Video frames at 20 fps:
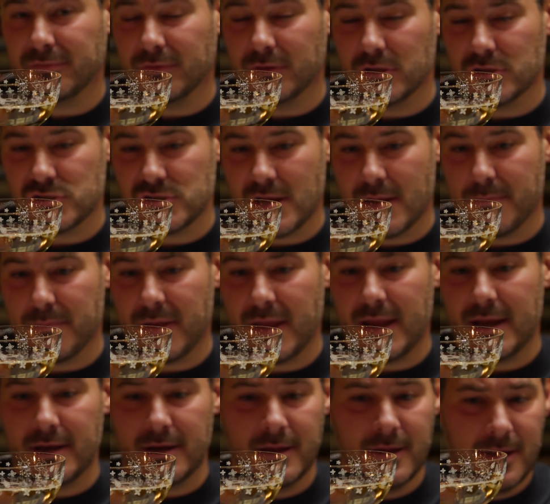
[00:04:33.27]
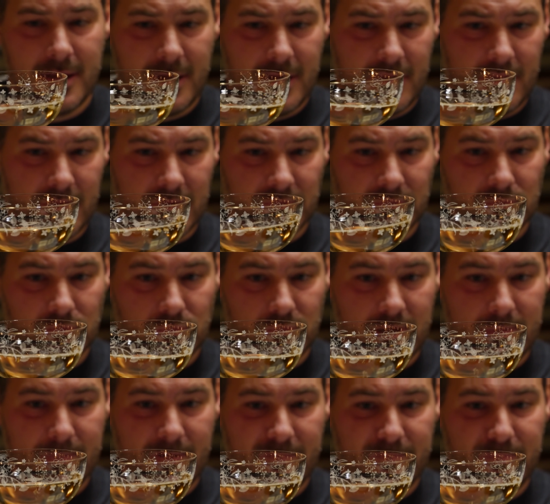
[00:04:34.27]
for the champagne. The
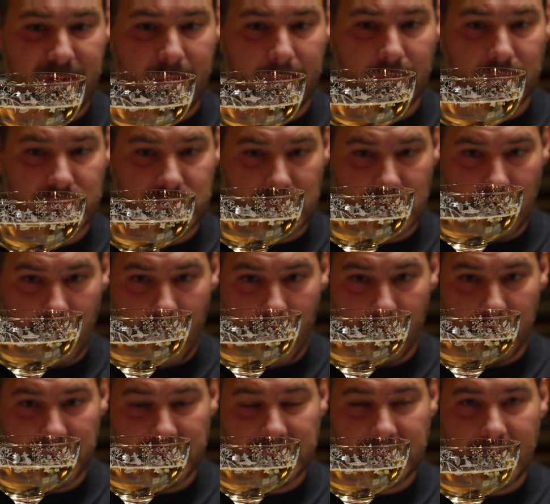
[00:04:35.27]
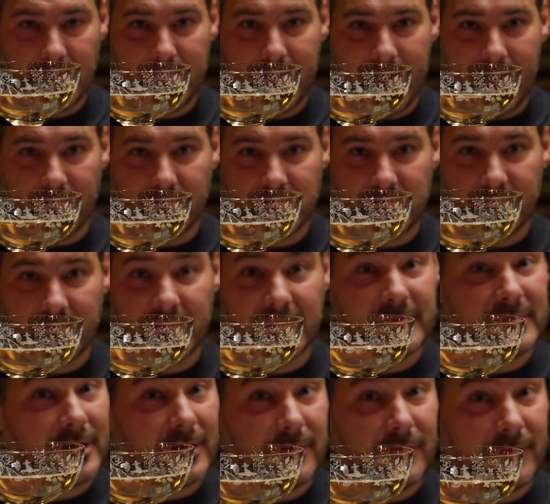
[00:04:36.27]
stream of bubbles should always come out of the
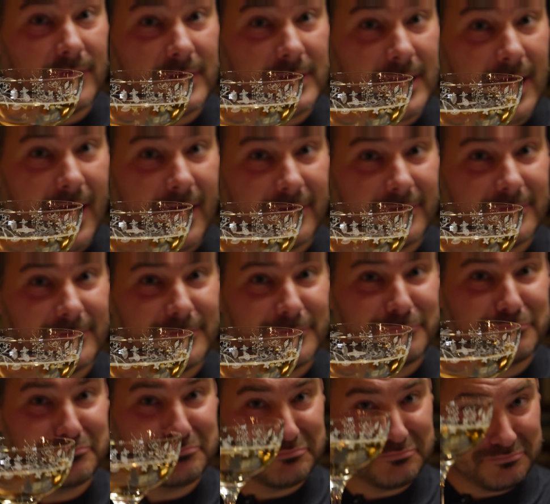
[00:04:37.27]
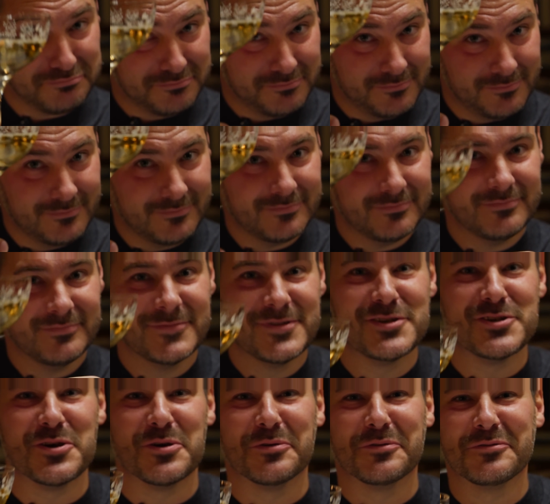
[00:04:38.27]
center of the glass.
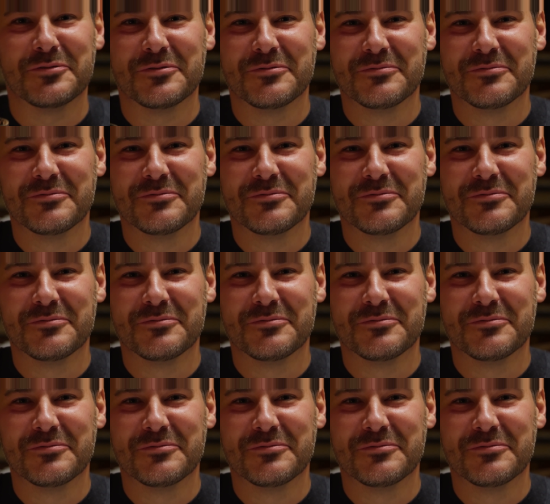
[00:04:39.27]
Cheers.